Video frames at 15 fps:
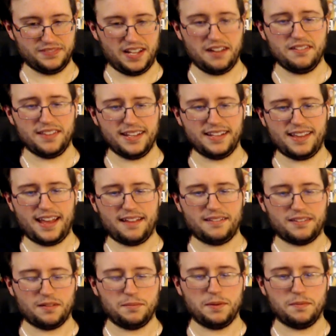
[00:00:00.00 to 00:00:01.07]
You ever think of that?
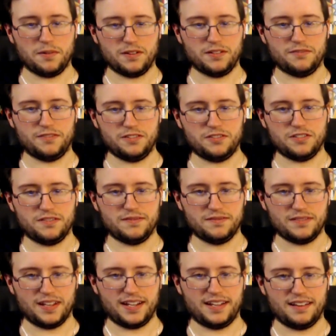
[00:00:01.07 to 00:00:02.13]
Some people are in the future.
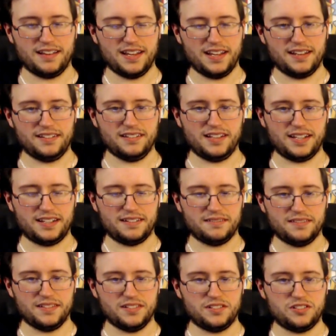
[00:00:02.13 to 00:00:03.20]
Like, isn't like
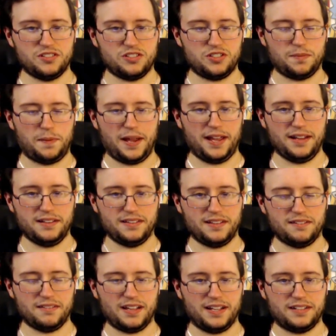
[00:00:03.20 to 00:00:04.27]
Japan,
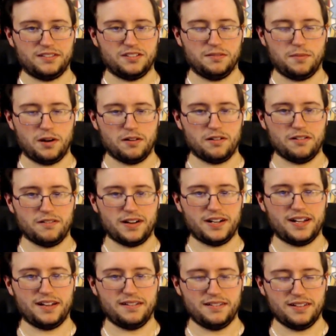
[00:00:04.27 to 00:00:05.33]
they're like tomorrow right
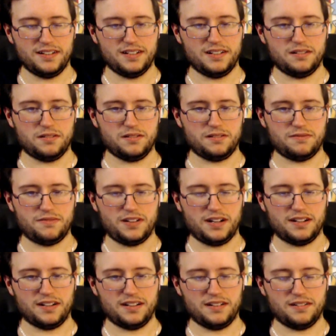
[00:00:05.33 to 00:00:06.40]
now? What the
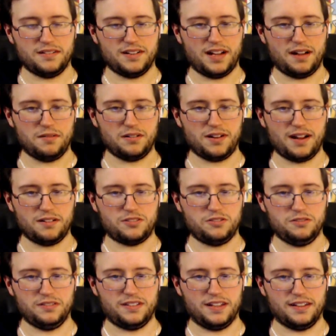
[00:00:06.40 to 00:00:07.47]
fuck? I wonder how
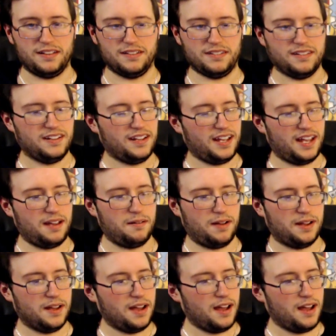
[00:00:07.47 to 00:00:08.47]
Tuesday is. Anyway,